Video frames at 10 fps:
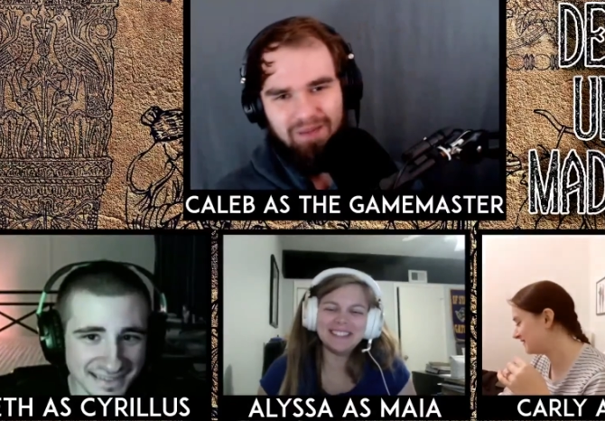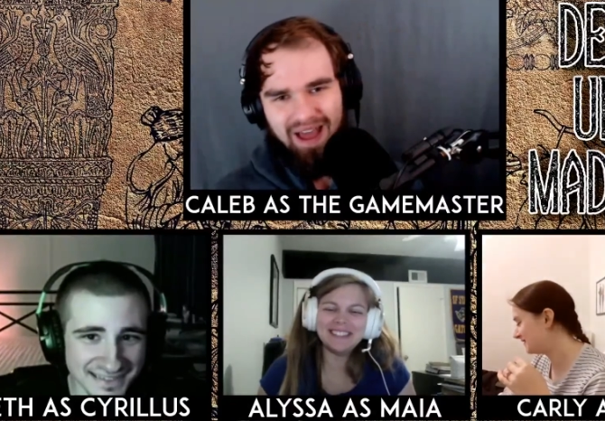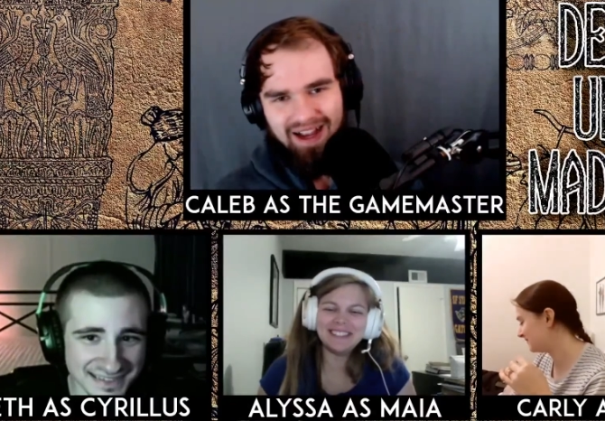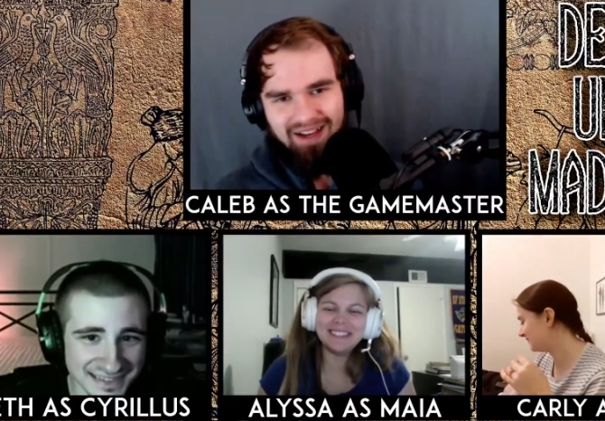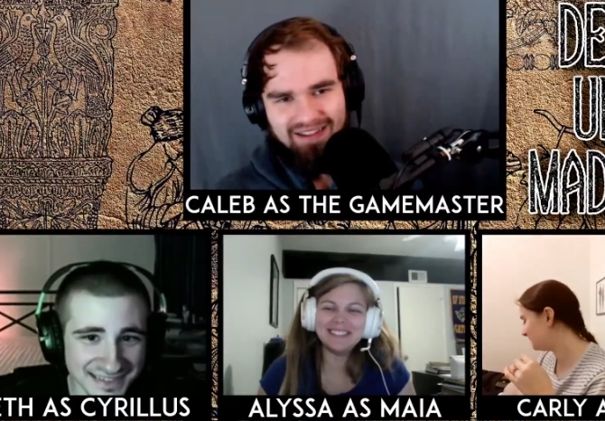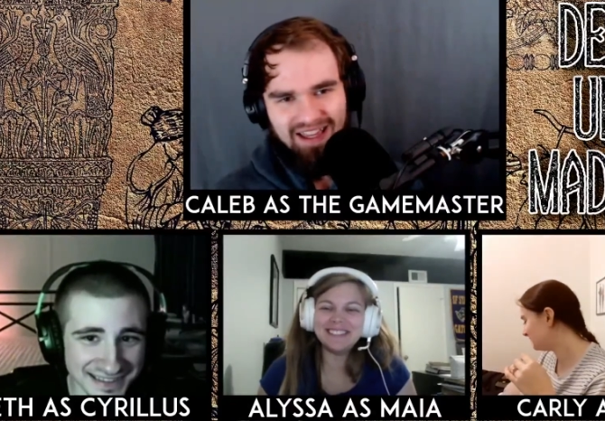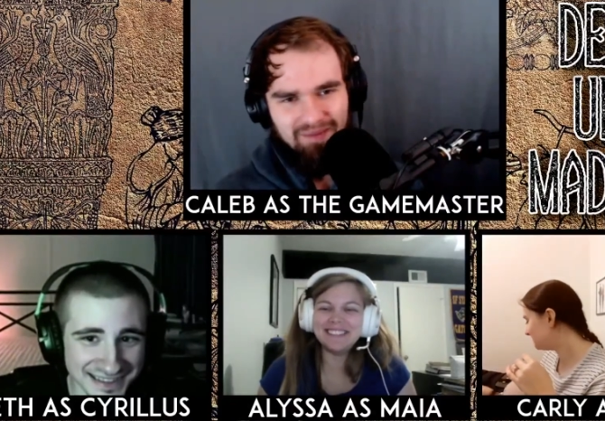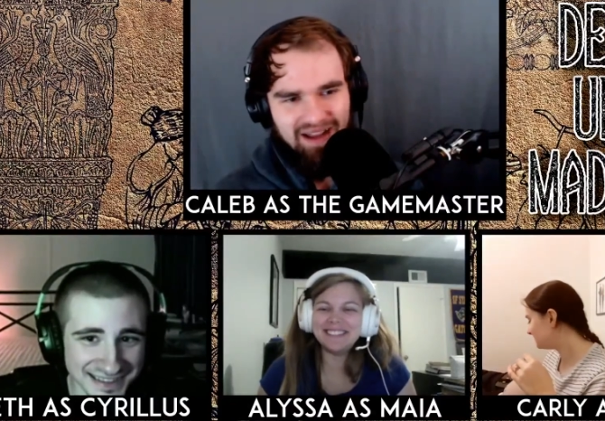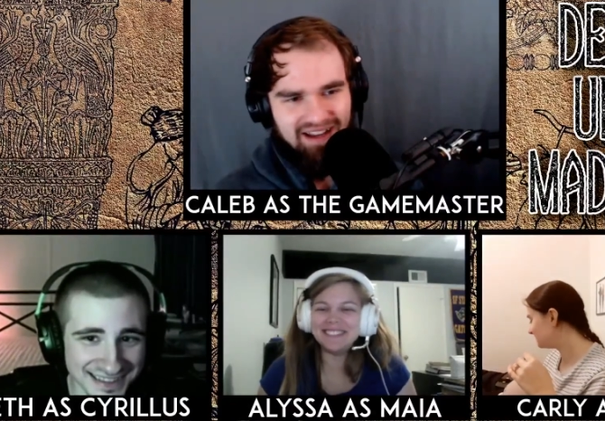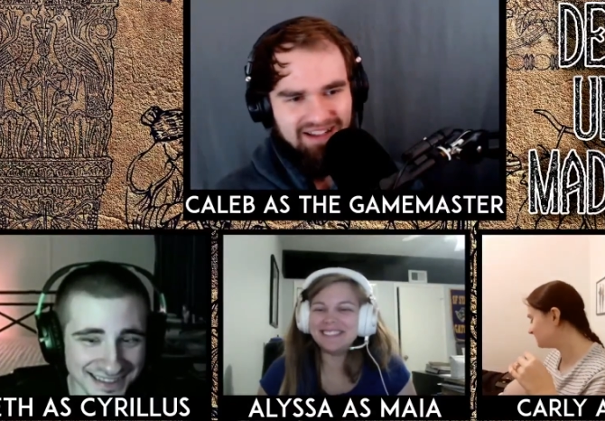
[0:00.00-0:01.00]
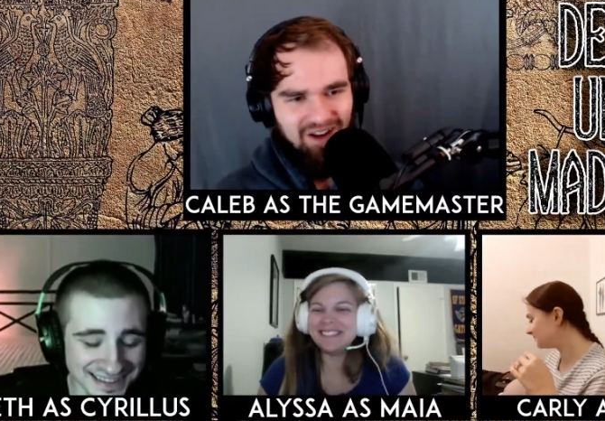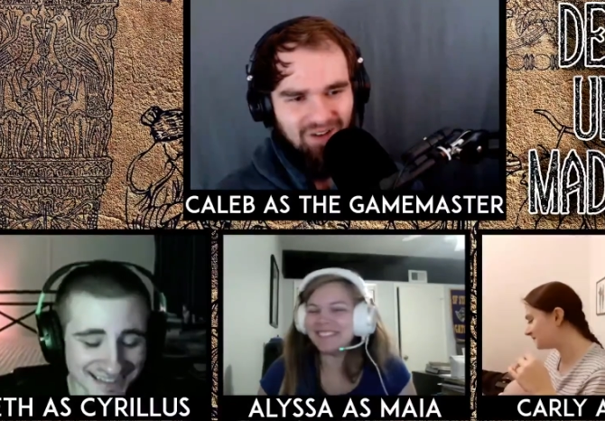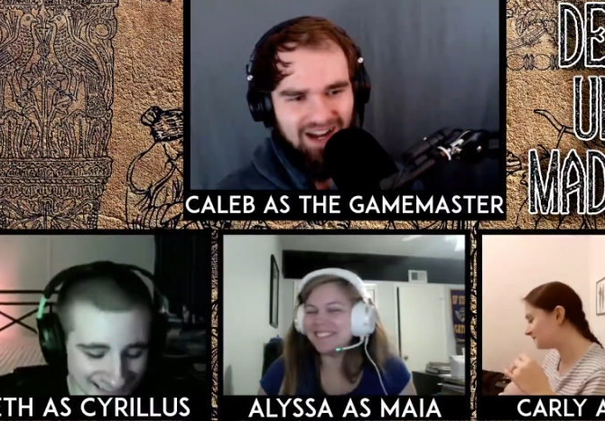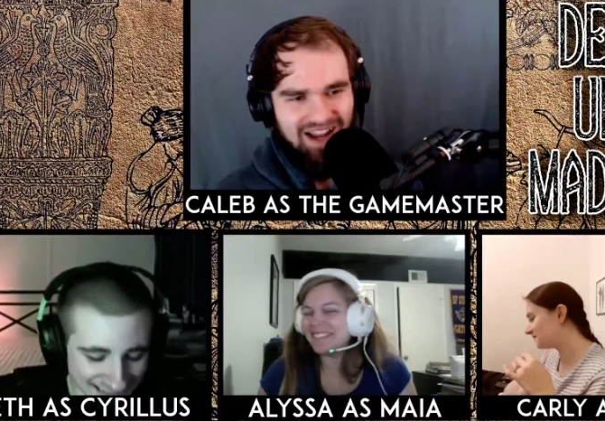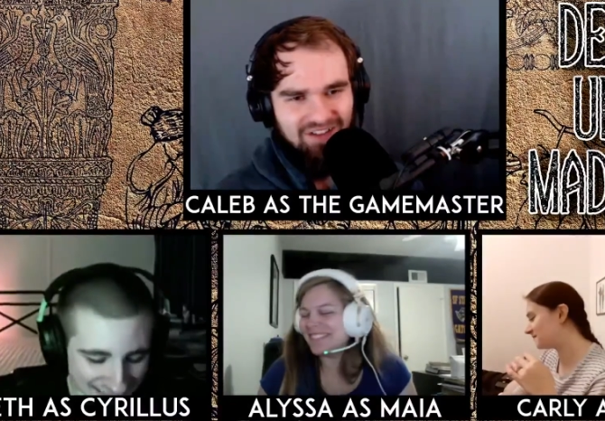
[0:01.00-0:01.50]
Speaker 1: right back at Death Unto
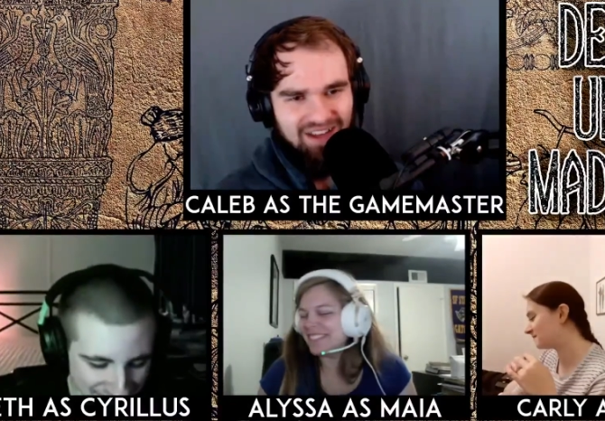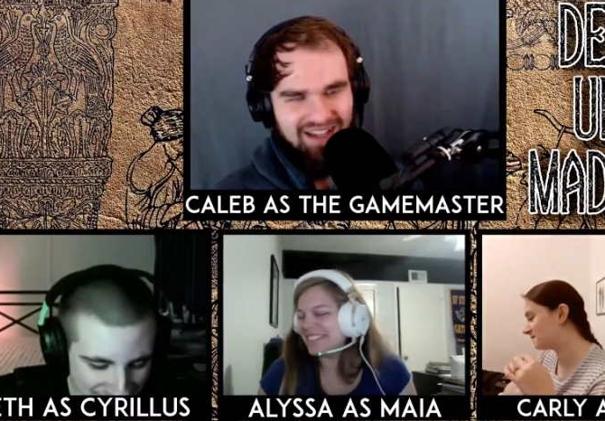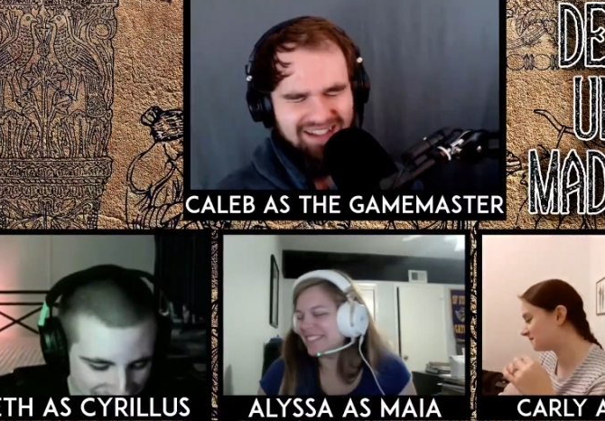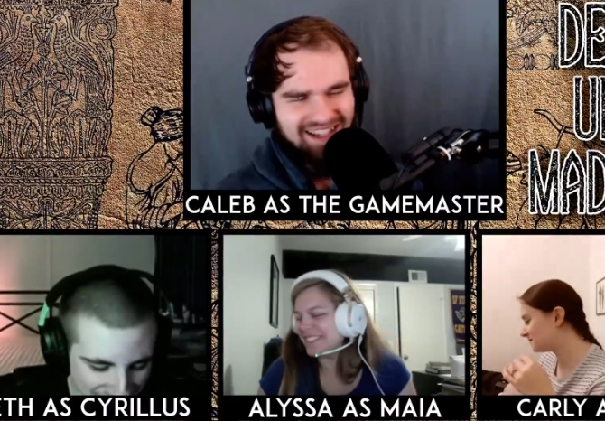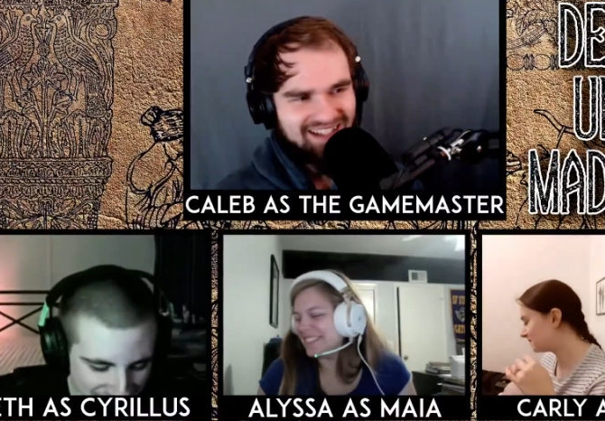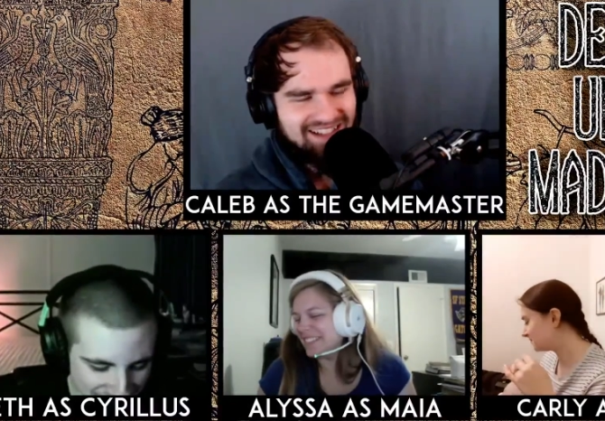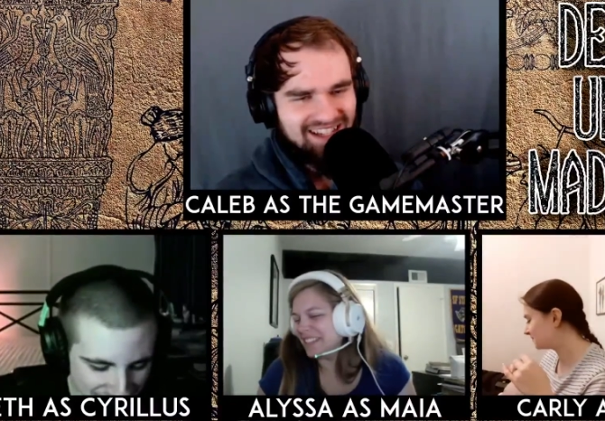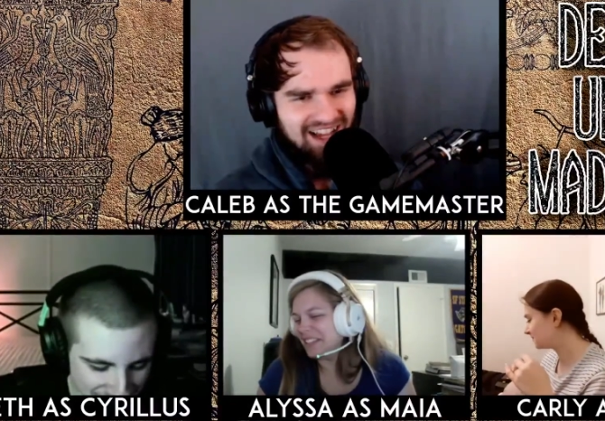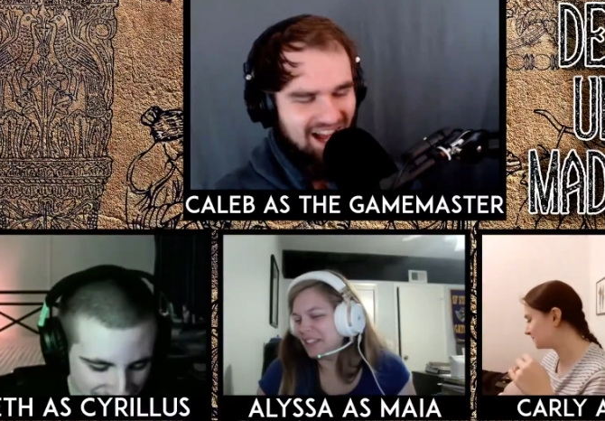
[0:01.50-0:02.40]
Madness right after this and see the